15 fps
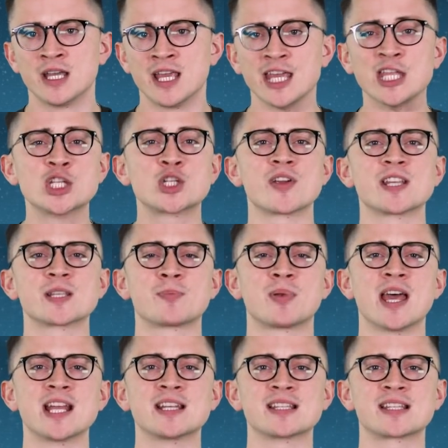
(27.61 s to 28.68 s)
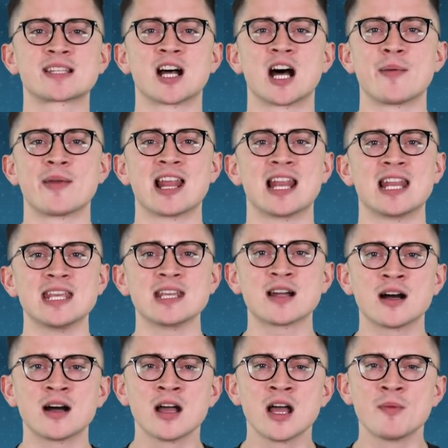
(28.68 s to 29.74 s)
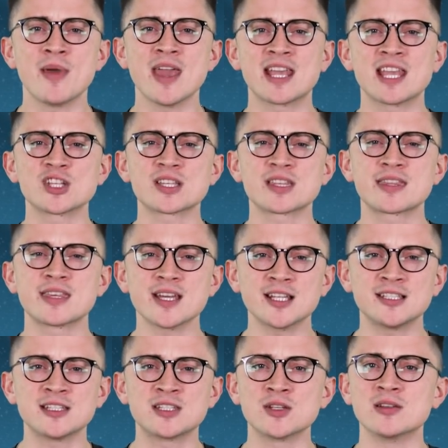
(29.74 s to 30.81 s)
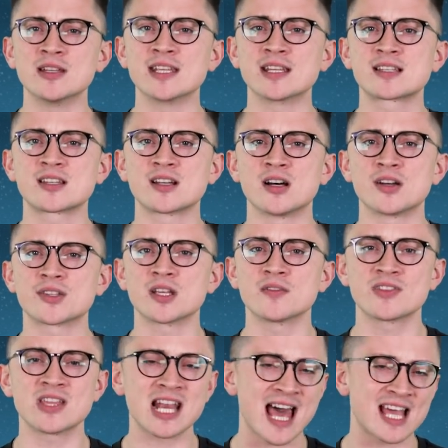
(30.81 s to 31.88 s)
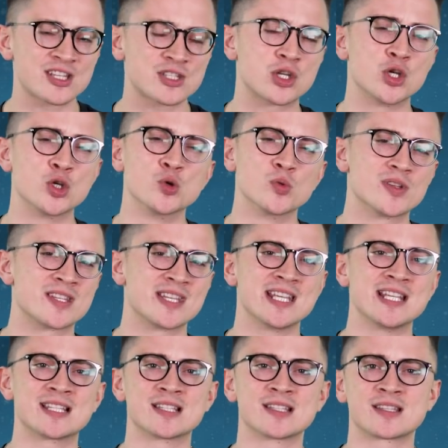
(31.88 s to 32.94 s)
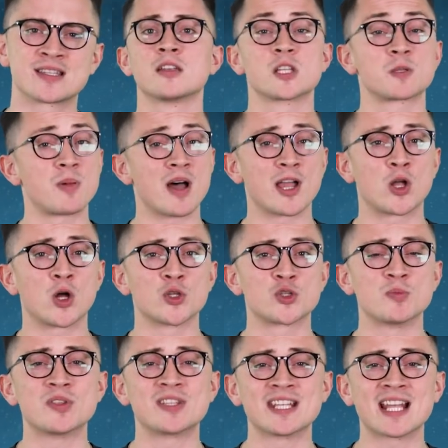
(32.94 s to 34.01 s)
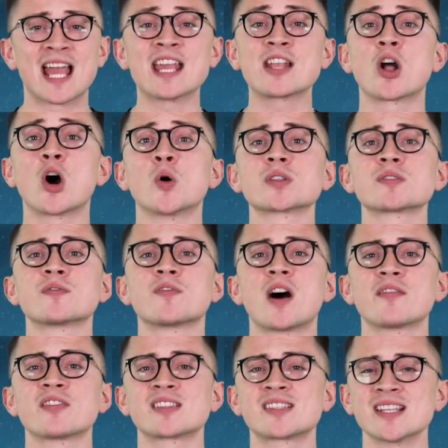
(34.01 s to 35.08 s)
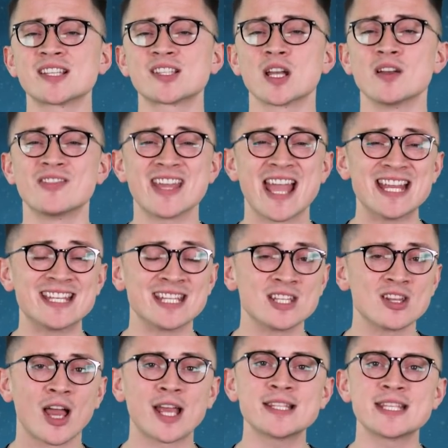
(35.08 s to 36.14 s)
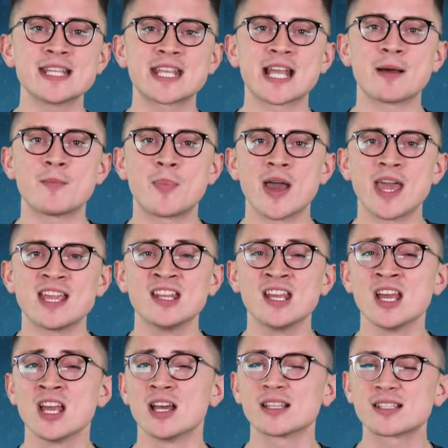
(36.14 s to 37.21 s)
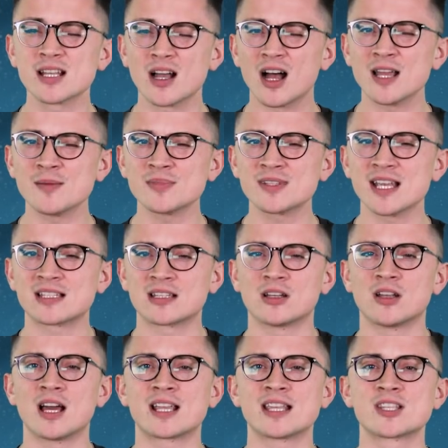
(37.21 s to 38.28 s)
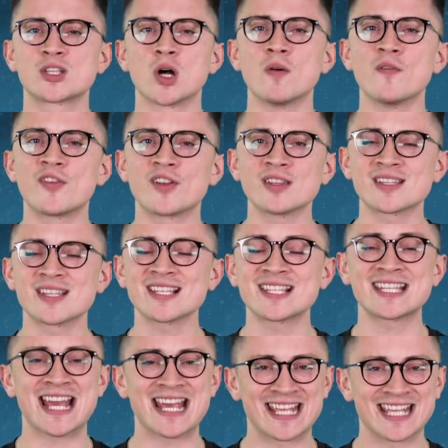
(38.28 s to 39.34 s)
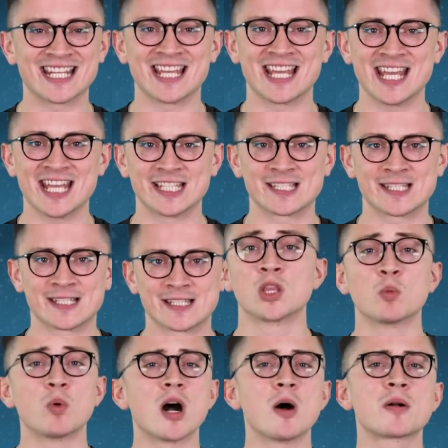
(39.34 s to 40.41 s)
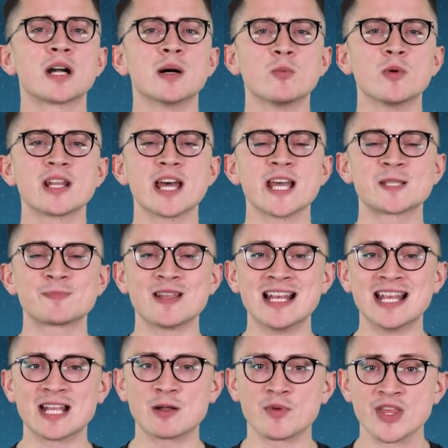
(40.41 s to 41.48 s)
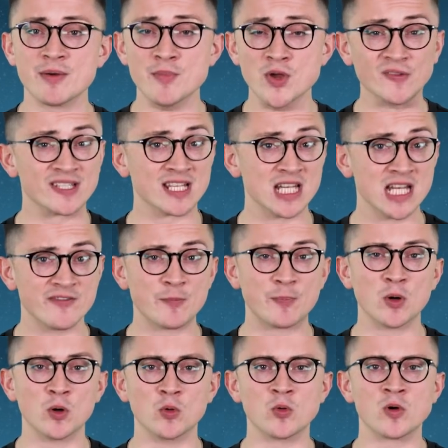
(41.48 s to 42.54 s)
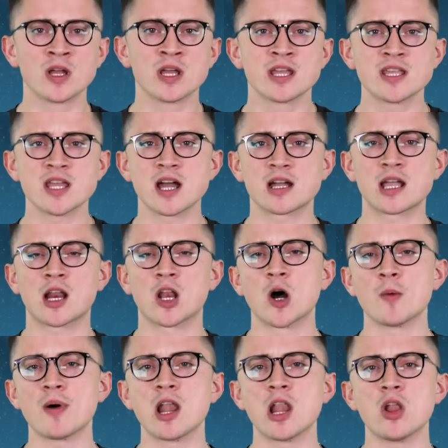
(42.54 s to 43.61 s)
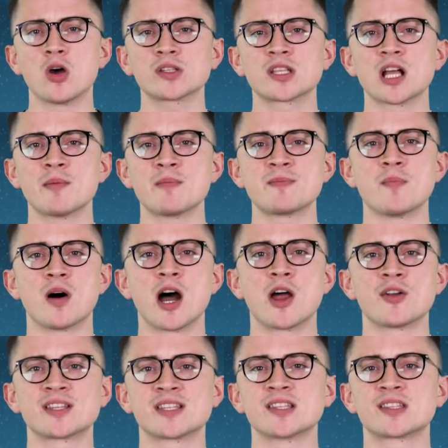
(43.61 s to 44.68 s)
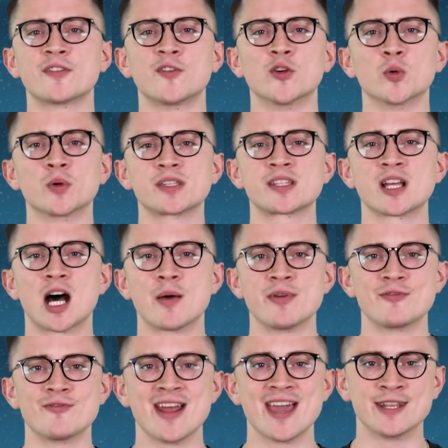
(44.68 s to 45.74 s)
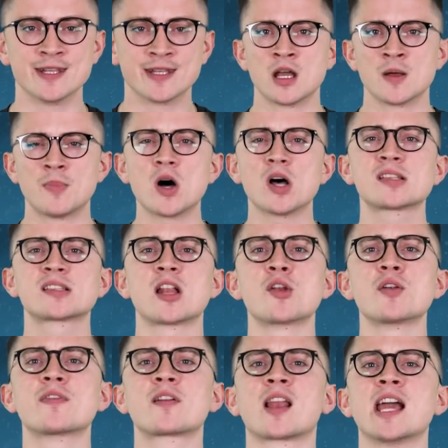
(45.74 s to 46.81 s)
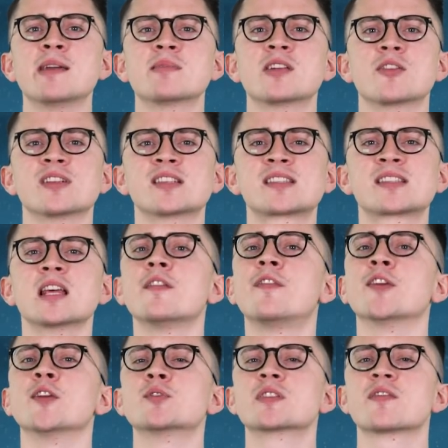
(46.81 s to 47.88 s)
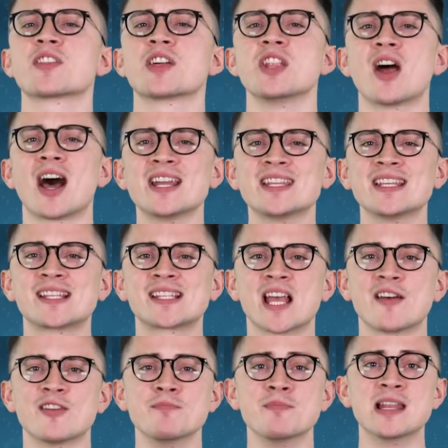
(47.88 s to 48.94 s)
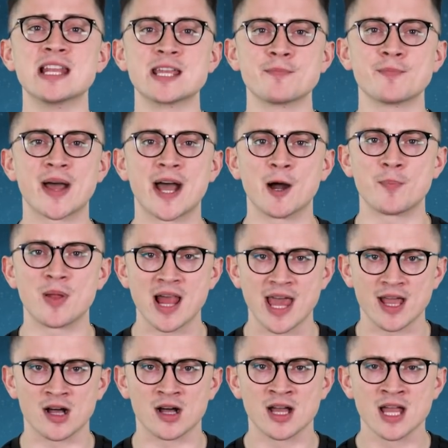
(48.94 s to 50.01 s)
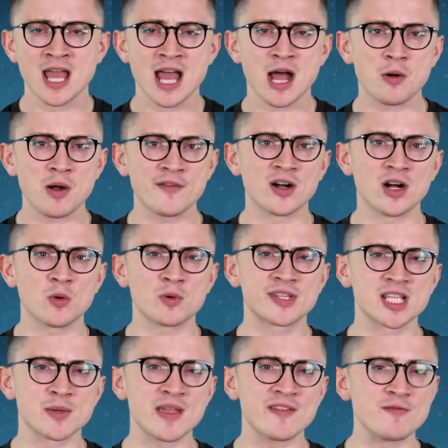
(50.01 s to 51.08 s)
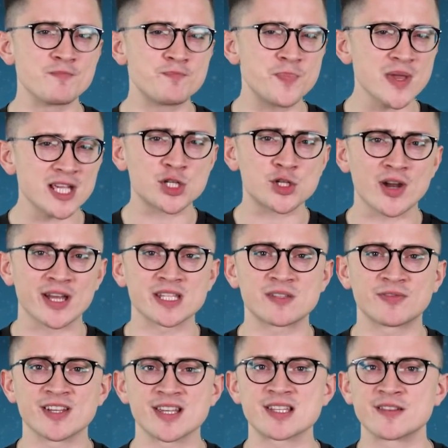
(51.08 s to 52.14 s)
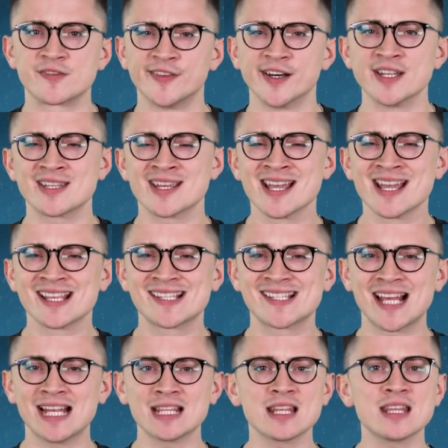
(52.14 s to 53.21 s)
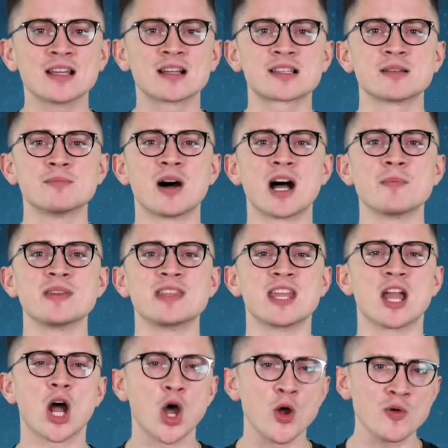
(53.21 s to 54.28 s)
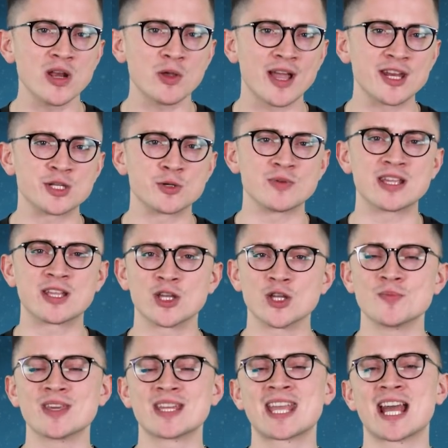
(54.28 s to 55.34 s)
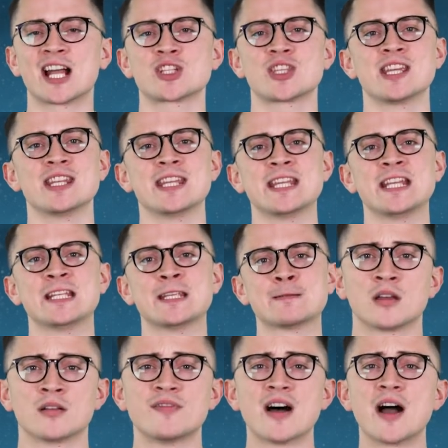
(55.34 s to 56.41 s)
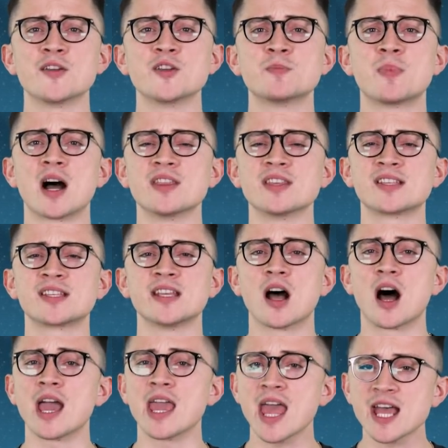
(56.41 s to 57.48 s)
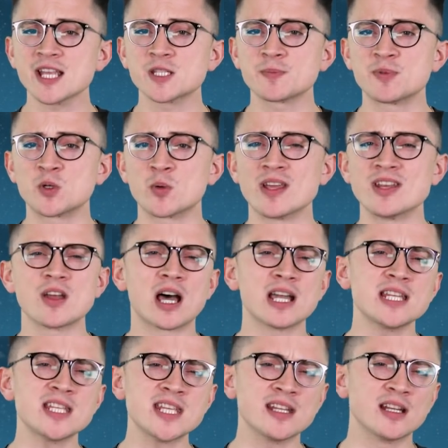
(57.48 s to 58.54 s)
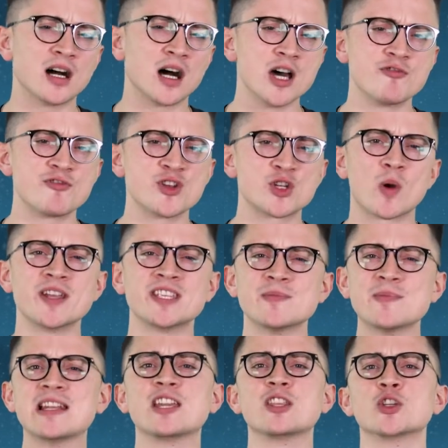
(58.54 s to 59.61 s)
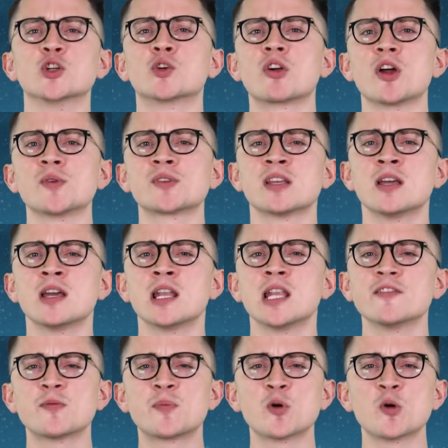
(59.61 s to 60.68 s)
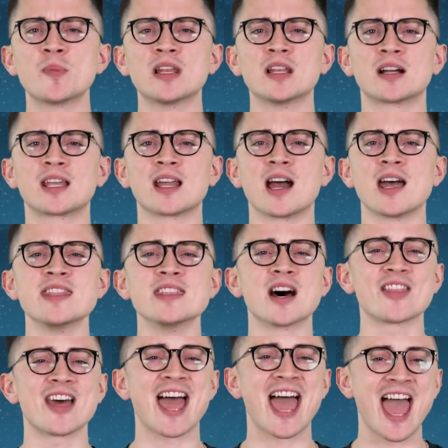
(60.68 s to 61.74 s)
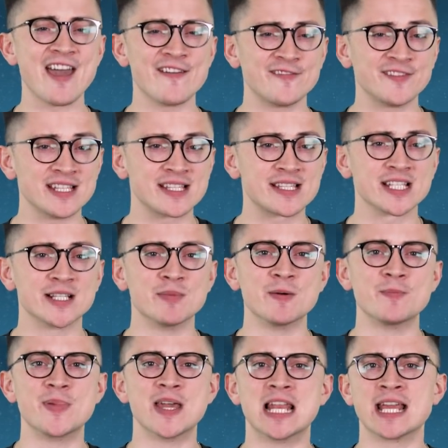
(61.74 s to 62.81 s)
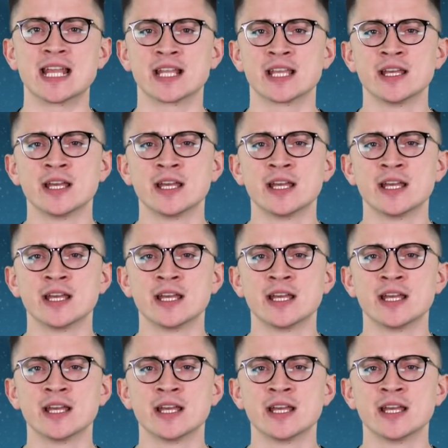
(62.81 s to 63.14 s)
Injury has plagued his time in La Liga, making just 32 league starts over the last 2 seasons. Despite contributing 8 goals and 5 assists over the 18-19 campaign, at times it's looked like his confidence has taken a hit. The World Cup winner has been linked with a move to Liverpool. Jurgen Klopp, a long-time admirer since the forward's time in Rennes. Barcelona have claimed that there is still a future for the £97 million player. However, with some even bigger transfers to fund, selling the youngster might be the only way to recoup the cash they need. Valued by the CIS between 90 and 120 million euros, Liverpool will be looking at another hefty summer billing.